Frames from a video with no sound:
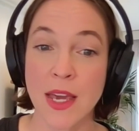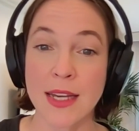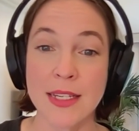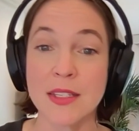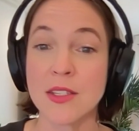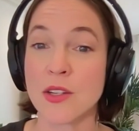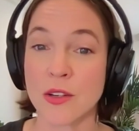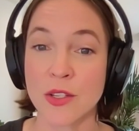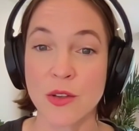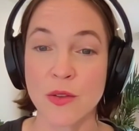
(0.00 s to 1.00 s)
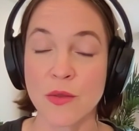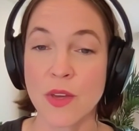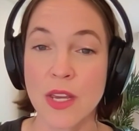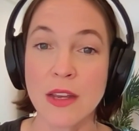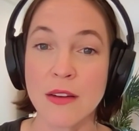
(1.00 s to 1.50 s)
I did start to
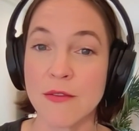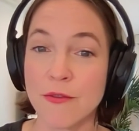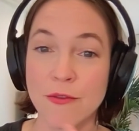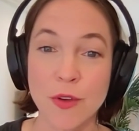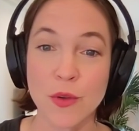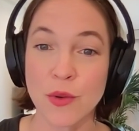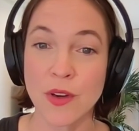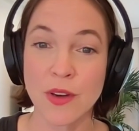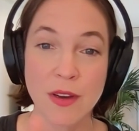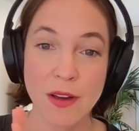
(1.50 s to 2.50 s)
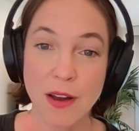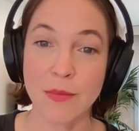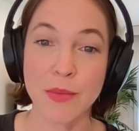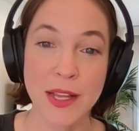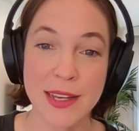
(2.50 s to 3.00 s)
eat food on a
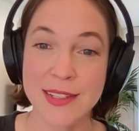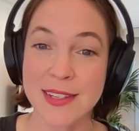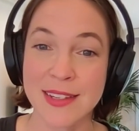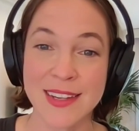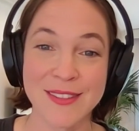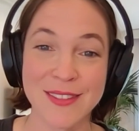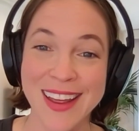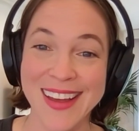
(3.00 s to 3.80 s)
plate and